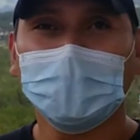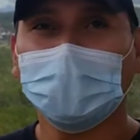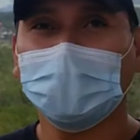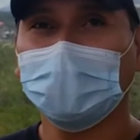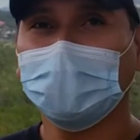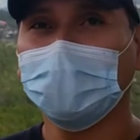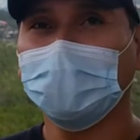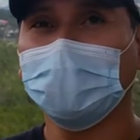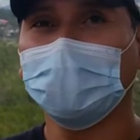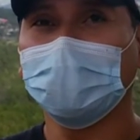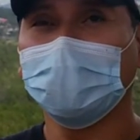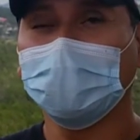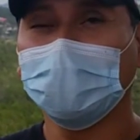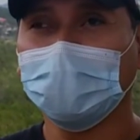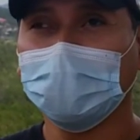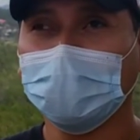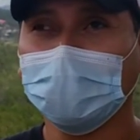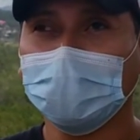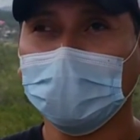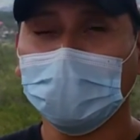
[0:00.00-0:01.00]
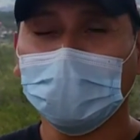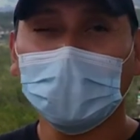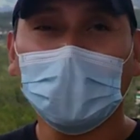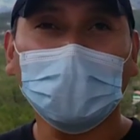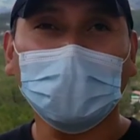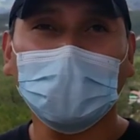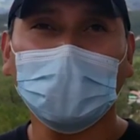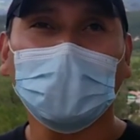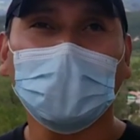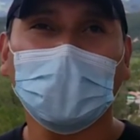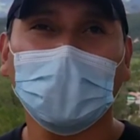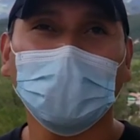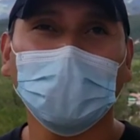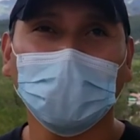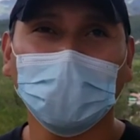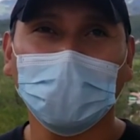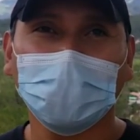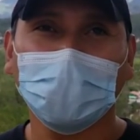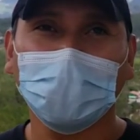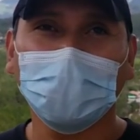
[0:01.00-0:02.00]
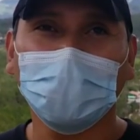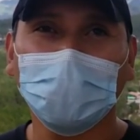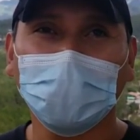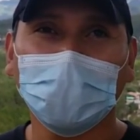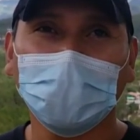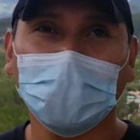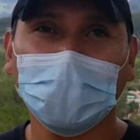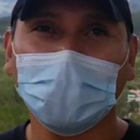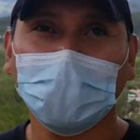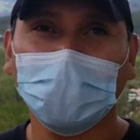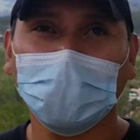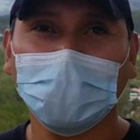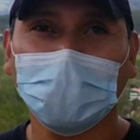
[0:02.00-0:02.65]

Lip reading: and nothing came on the computer.